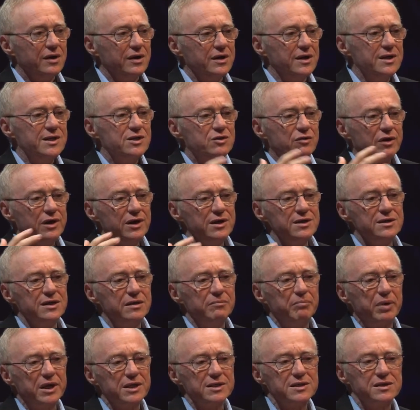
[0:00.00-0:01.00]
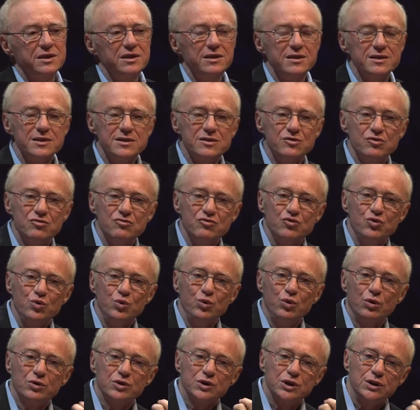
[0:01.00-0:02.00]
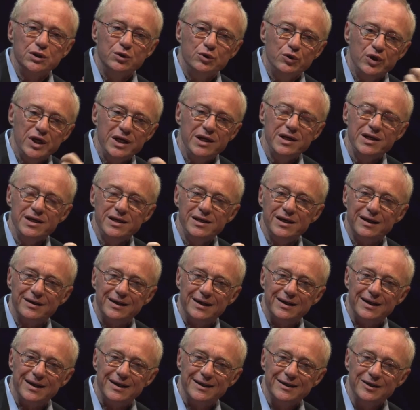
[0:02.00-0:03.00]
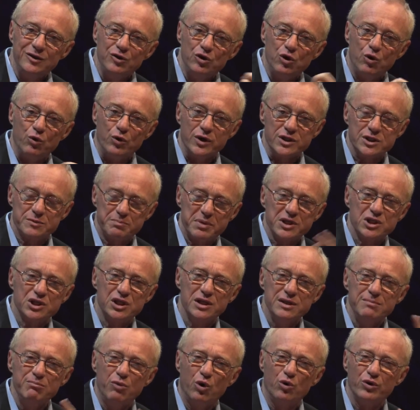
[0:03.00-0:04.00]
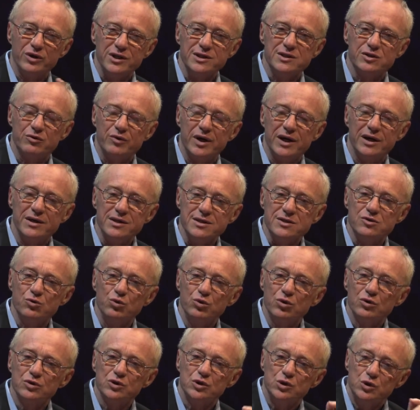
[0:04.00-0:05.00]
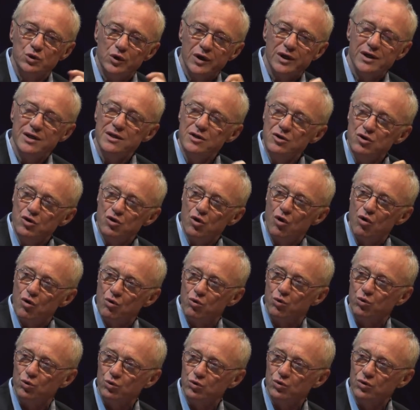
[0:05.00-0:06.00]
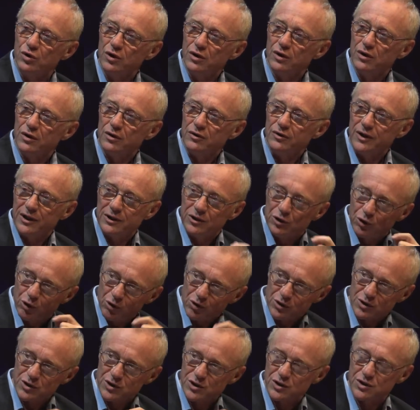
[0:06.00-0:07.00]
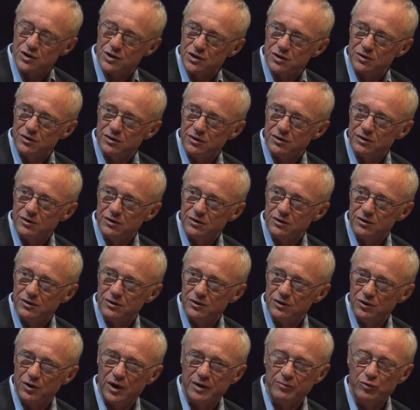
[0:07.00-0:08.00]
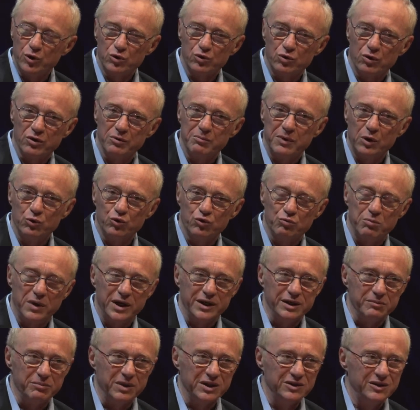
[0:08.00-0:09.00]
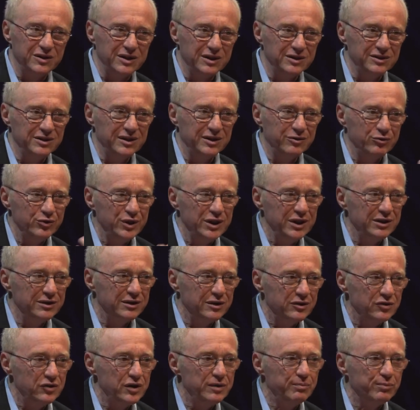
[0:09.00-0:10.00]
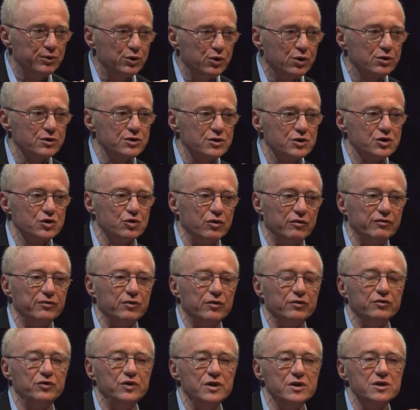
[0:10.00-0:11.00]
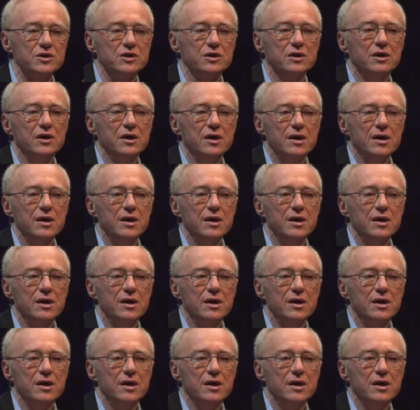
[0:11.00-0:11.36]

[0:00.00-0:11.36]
Israelis and Palestinians do not really know, especially more Israelis, do not really know the costs no, I'm not talking about money, but the, the real, the deep costs of, of this